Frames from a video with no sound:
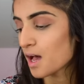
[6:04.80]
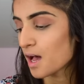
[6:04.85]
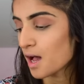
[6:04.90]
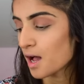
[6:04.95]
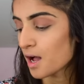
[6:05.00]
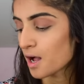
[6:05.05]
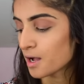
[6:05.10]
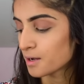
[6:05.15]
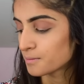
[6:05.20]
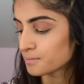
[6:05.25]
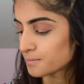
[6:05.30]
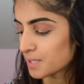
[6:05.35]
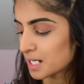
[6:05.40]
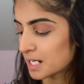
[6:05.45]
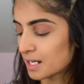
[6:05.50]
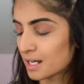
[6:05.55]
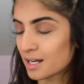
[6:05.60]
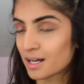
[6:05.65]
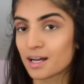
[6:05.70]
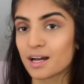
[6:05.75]
And
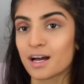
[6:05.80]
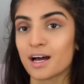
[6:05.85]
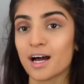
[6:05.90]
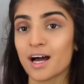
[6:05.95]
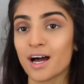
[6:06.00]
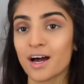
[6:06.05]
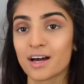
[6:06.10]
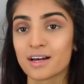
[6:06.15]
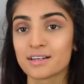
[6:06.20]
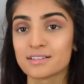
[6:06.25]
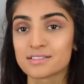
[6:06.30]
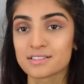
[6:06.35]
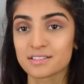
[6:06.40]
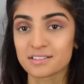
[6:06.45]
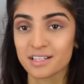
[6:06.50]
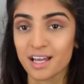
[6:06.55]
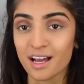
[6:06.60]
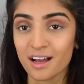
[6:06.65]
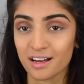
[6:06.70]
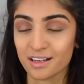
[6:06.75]

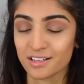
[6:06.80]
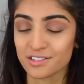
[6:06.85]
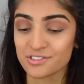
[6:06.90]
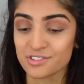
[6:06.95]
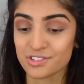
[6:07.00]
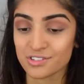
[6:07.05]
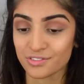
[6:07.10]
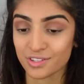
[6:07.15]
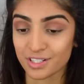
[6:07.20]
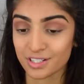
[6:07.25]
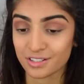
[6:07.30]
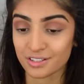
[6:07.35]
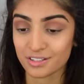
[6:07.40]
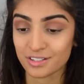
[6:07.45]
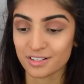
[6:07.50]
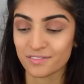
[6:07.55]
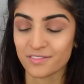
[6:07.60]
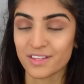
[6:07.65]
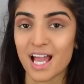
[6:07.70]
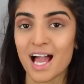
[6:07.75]
yeah, it's just really
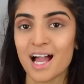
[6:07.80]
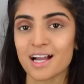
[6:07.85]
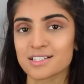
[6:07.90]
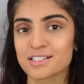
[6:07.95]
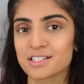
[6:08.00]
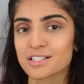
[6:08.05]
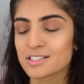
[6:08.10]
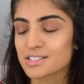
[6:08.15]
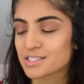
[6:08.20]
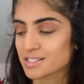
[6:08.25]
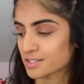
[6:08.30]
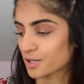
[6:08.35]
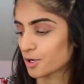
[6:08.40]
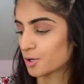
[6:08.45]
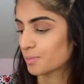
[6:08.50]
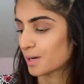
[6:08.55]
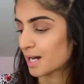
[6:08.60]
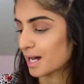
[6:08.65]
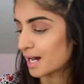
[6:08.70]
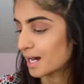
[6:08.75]
good. And the acting is so
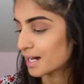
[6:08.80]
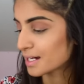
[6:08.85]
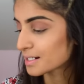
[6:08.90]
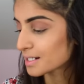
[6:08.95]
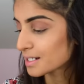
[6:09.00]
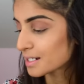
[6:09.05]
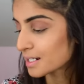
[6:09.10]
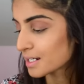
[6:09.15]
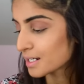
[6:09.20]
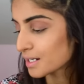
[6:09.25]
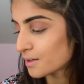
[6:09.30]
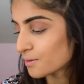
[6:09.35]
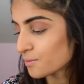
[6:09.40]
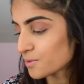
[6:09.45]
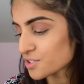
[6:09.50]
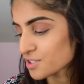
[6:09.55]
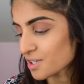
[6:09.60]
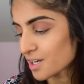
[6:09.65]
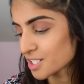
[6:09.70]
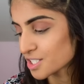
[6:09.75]
bad.
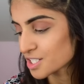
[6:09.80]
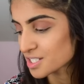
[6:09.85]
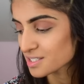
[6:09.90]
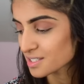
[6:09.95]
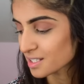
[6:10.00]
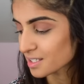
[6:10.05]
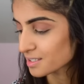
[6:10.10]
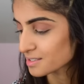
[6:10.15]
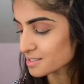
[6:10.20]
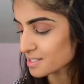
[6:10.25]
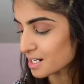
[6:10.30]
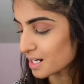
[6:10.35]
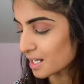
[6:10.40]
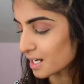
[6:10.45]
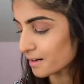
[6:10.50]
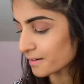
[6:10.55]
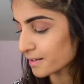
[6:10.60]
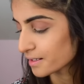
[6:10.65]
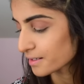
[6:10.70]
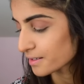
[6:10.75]
I just think it's
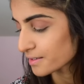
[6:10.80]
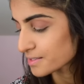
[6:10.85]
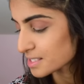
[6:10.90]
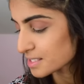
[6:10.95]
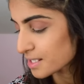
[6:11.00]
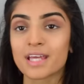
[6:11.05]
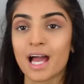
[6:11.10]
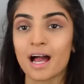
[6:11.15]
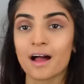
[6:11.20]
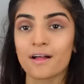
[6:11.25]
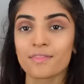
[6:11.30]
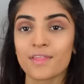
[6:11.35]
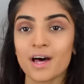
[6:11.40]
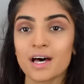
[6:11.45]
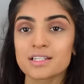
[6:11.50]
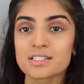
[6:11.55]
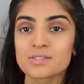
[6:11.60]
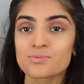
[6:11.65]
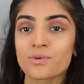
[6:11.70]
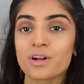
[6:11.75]
hilarious. Yeah,
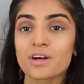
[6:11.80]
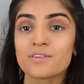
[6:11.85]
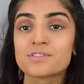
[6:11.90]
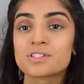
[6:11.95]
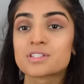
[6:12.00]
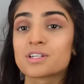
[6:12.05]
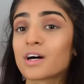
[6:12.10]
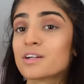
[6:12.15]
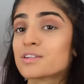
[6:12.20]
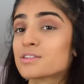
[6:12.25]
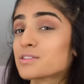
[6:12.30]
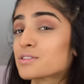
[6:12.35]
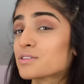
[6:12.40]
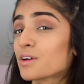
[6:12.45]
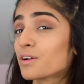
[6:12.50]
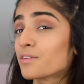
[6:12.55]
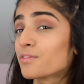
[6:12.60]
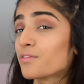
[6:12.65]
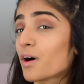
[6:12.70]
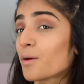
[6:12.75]
that's what I've done
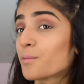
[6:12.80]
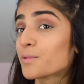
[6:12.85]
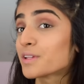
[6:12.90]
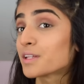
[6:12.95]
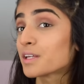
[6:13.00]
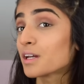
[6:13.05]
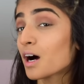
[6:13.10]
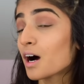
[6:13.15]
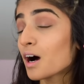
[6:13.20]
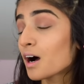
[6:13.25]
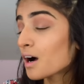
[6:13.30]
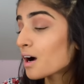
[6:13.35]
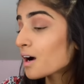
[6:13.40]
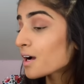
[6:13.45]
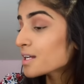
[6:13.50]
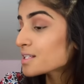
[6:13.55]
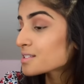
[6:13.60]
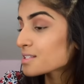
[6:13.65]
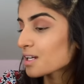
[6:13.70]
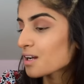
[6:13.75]
so far with the
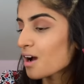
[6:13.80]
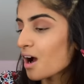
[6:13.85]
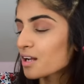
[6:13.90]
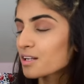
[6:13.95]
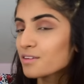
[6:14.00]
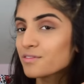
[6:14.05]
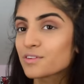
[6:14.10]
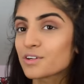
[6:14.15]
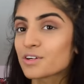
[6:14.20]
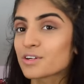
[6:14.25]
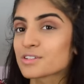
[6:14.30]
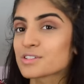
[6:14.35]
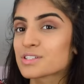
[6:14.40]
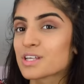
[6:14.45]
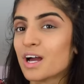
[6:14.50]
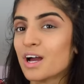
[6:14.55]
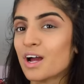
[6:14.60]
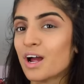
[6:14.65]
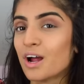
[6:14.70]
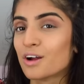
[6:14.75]
eyes. It kind of looks
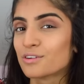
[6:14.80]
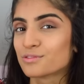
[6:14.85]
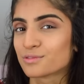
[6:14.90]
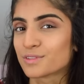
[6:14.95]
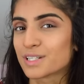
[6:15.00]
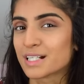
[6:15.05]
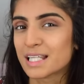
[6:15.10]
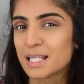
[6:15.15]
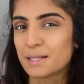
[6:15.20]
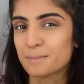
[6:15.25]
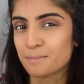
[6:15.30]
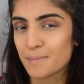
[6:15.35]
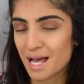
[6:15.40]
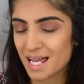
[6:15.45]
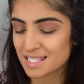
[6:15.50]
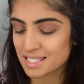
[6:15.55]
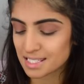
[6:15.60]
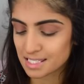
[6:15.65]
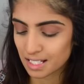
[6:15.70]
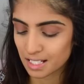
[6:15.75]
really
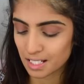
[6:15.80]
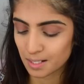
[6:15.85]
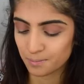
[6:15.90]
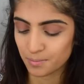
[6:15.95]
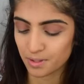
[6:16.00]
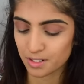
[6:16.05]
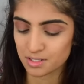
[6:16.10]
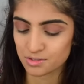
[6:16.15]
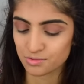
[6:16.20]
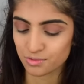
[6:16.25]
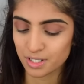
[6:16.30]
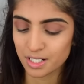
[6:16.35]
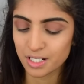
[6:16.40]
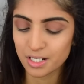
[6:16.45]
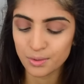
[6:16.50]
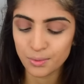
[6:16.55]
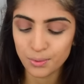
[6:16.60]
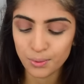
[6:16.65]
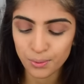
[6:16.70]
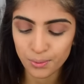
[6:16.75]
messy, but it's
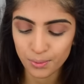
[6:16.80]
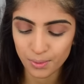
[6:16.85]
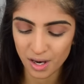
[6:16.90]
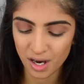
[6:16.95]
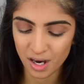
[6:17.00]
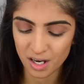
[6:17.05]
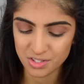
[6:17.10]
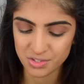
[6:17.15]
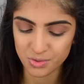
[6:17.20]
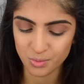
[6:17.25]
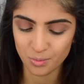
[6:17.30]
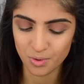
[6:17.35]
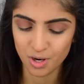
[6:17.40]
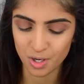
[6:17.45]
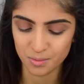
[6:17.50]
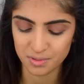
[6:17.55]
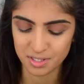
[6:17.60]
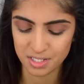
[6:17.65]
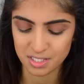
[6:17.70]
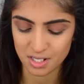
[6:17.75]
really hard to
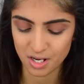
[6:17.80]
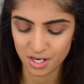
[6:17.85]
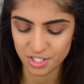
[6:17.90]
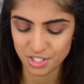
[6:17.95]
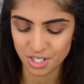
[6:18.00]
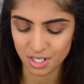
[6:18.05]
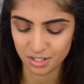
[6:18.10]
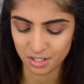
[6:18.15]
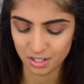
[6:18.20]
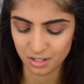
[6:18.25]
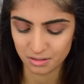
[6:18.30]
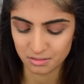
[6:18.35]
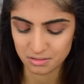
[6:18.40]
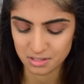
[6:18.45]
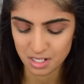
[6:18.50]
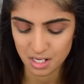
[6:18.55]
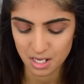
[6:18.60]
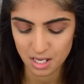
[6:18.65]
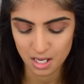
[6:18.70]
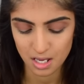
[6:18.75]
work with these eyeshadows.
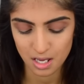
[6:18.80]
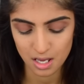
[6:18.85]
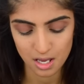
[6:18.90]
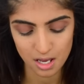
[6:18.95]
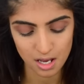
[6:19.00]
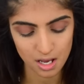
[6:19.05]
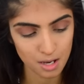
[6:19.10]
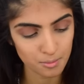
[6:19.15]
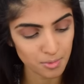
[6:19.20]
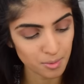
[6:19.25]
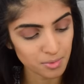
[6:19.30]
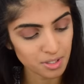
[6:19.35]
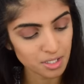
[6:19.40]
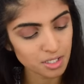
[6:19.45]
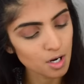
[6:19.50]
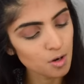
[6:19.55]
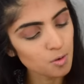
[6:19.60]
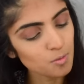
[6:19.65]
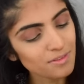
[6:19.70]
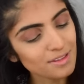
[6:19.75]
I'm
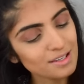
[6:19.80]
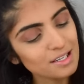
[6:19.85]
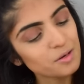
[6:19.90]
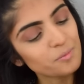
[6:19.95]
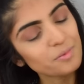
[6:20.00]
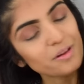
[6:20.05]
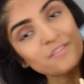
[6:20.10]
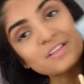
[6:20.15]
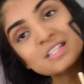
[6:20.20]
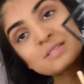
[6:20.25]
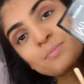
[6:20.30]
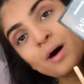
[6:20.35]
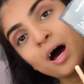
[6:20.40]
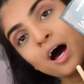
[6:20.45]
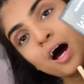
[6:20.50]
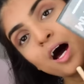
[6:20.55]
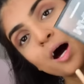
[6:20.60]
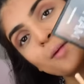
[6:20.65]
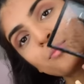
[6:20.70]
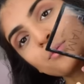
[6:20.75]
gonna go with a little bit of this
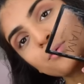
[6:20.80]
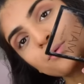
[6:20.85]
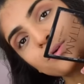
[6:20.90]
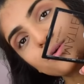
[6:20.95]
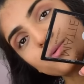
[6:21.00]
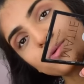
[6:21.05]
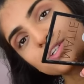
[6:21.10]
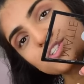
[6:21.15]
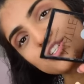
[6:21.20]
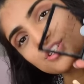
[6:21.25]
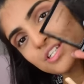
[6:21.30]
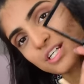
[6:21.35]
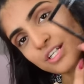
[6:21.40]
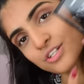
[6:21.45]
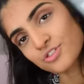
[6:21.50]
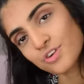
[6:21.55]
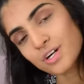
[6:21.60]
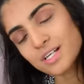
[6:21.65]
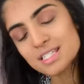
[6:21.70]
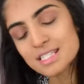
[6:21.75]
purple, which is
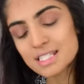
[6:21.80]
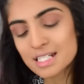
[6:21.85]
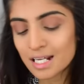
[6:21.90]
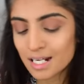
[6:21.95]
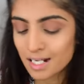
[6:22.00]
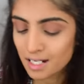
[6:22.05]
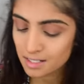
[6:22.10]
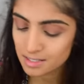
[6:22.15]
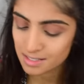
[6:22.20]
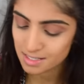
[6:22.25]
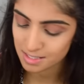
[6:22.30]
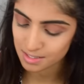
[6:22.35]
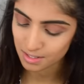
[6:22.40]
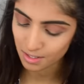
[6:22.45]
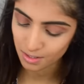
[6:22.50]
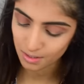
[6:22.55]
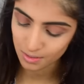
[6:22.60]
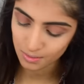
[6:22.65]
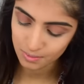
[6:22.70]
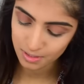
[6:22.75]
interesting.
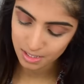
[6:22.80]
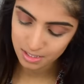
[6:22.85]
So